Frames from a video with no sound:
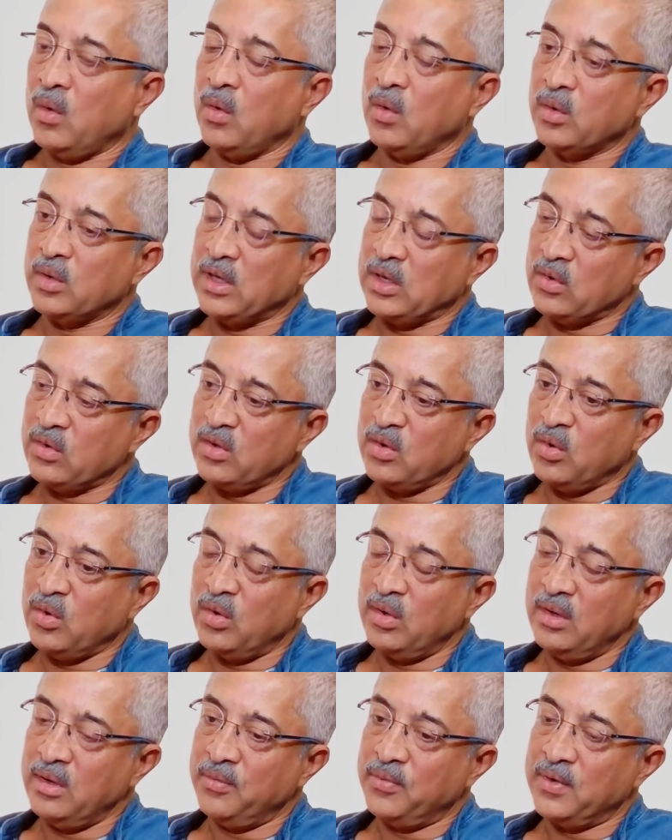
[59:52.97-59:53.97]
Oh, that was a
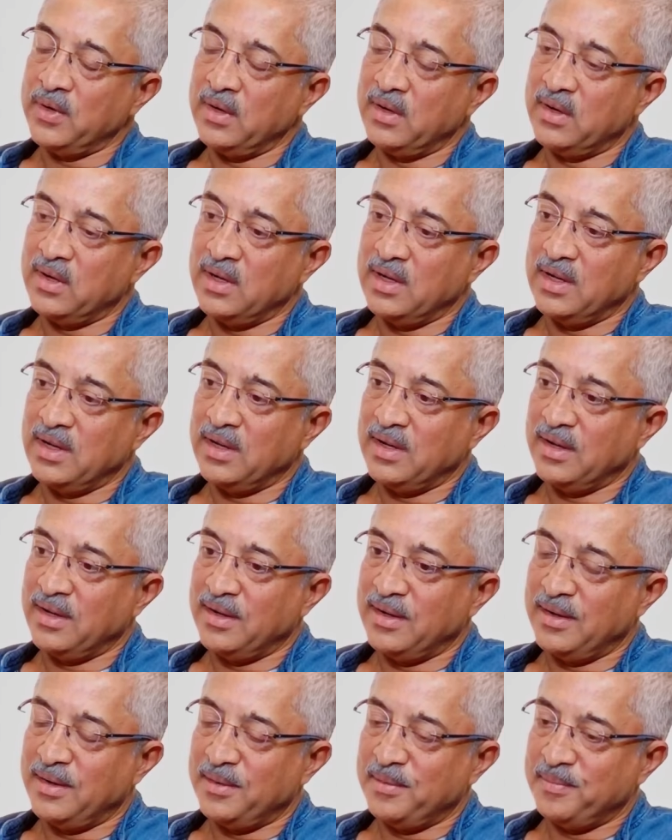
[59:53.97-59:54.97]
whole different.
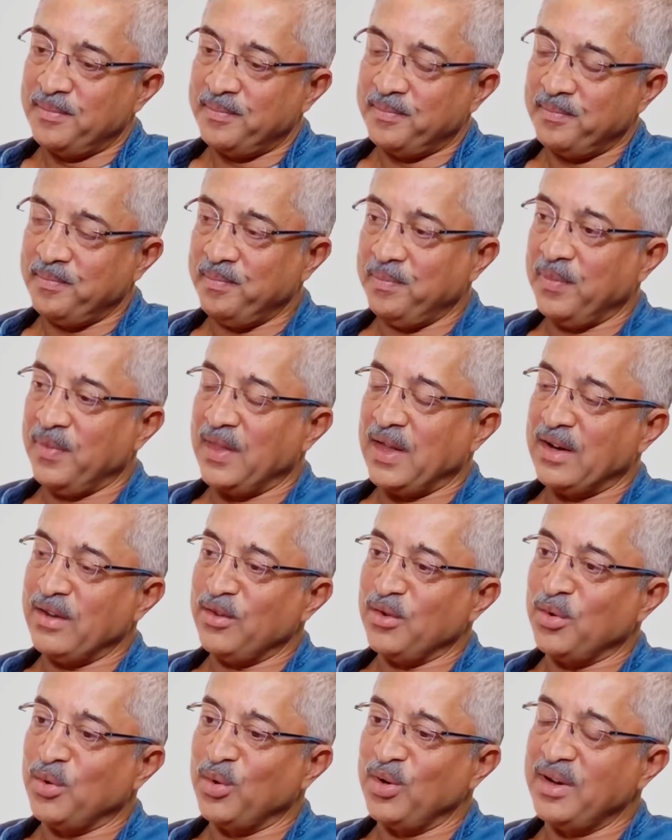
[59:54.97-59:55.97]
That
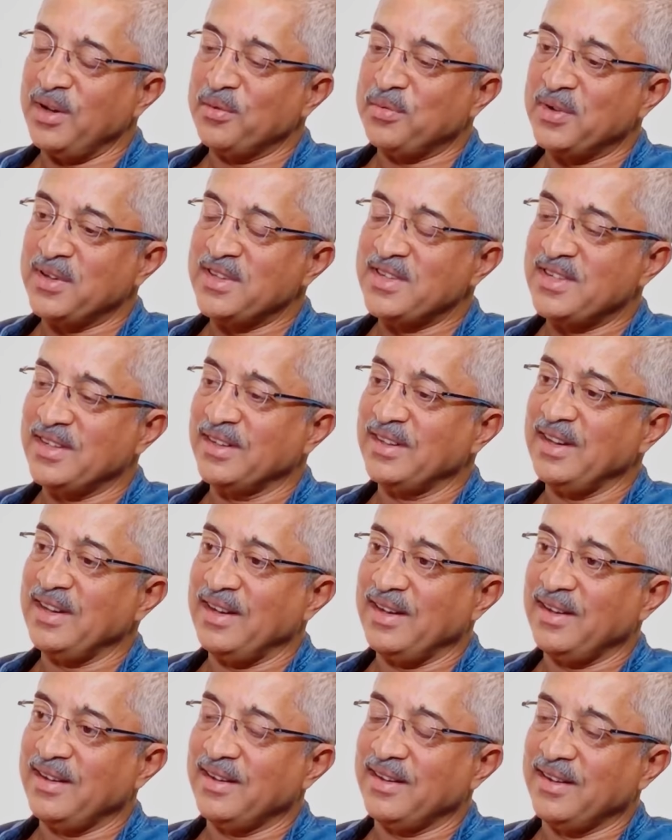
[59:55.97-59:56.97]
is a whole different
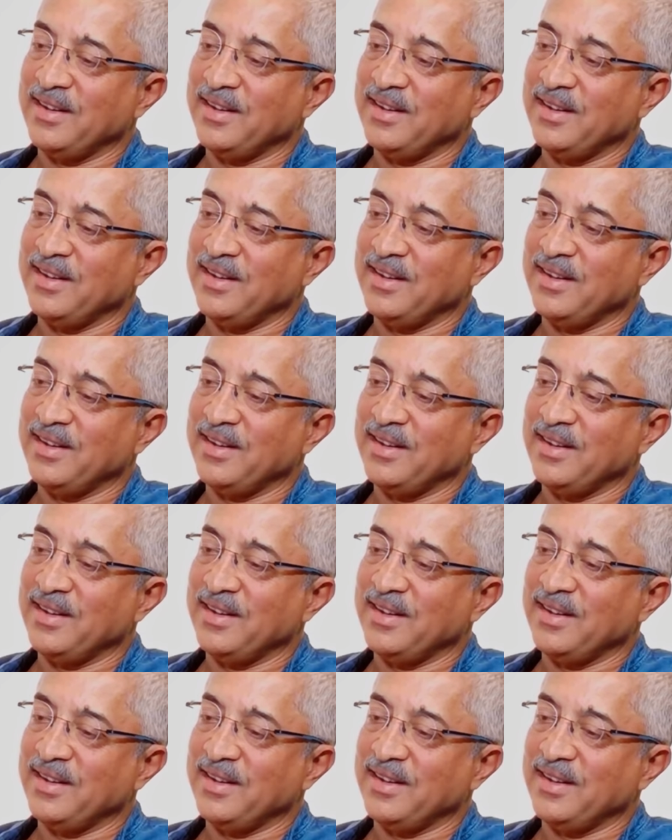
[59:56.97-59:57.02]
journey.